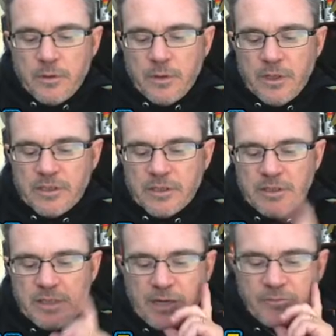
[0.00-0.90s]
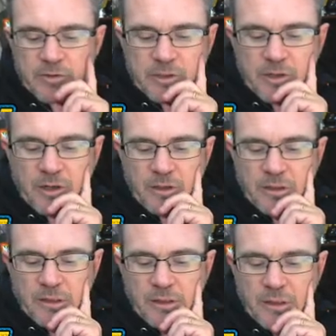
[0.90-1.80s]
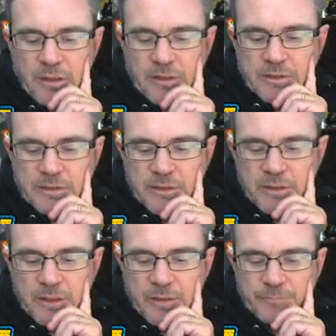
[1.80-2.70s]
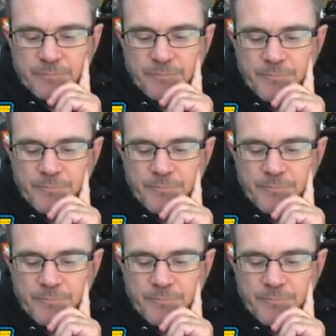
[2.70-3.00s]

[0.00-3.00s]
Let's just get after Scarlet then, I guess. Um...